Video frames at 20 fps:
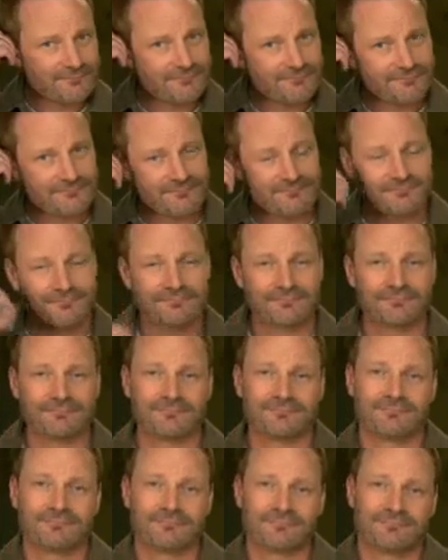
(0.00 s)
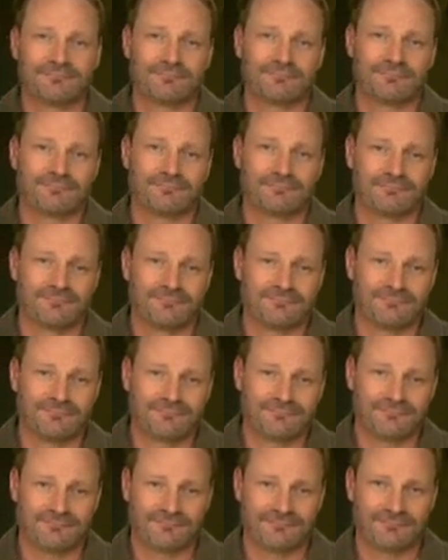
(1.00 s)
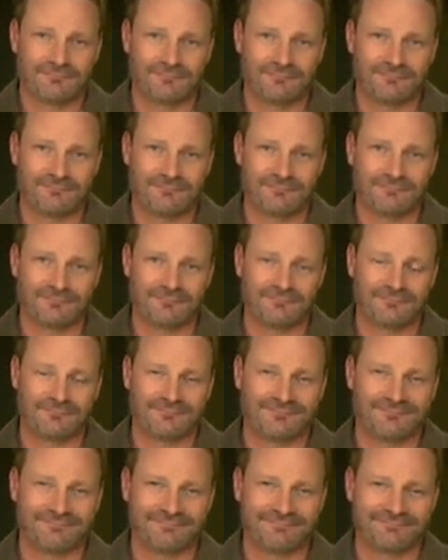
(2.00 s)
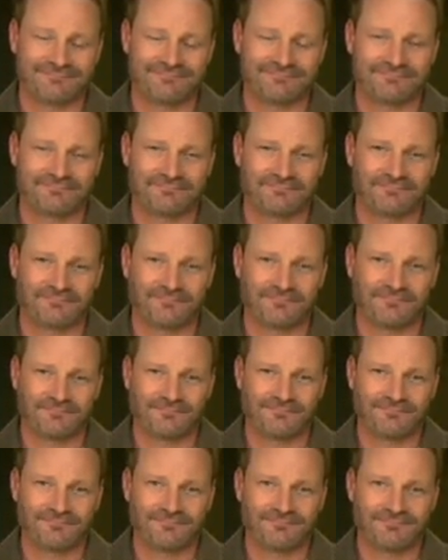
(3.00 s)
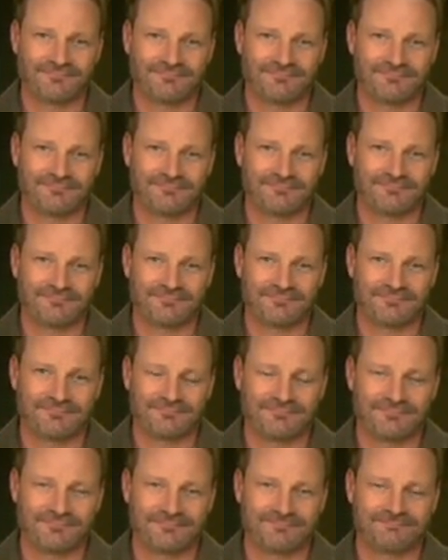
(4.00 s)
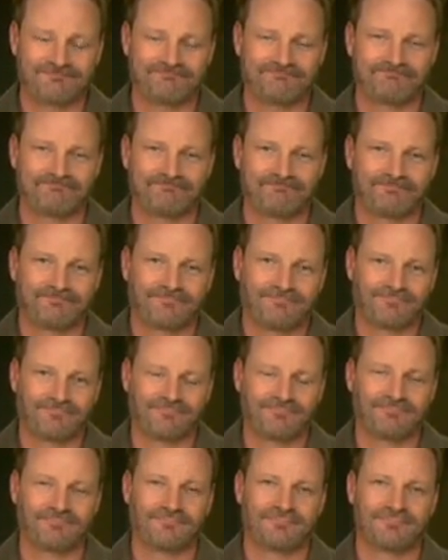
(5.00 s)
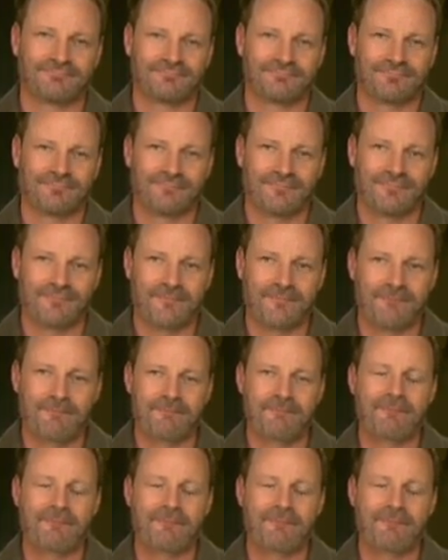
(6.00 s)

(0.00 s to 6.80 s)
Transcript: (not speaking)